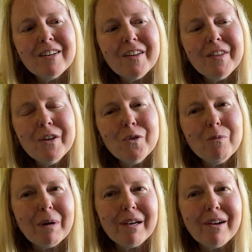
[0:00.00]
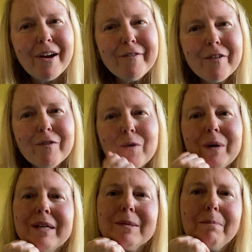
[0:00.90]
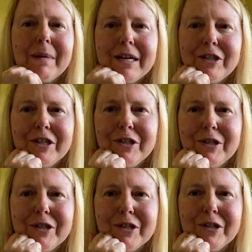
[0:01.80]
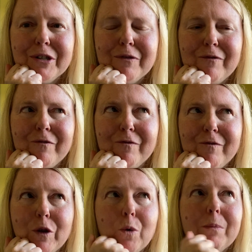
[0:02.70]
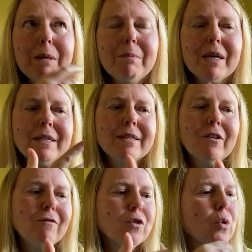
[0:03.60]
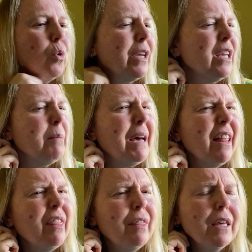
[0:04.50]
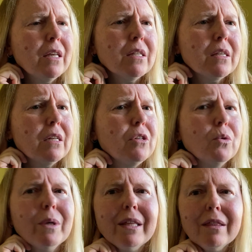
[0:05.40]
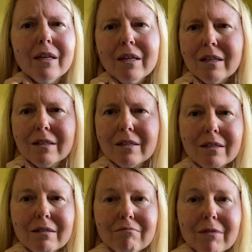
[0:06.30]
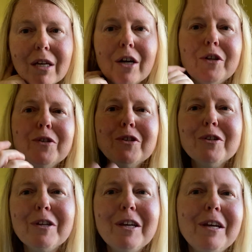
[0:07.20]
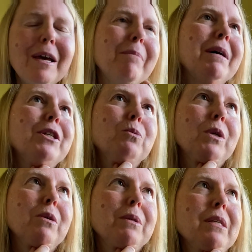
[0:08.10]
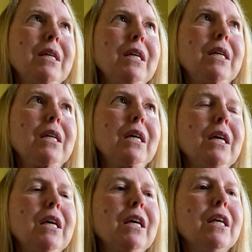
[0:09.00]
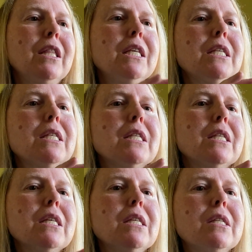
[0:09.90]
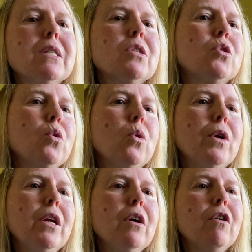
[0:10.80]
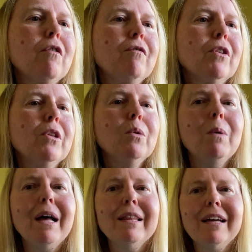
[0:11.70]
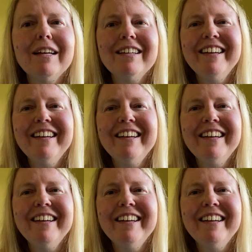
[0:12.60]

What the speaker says: think all my life I've always imagined filming myself talking about things and doing things. I used to imagine when I was a kid, this is the story of Luella.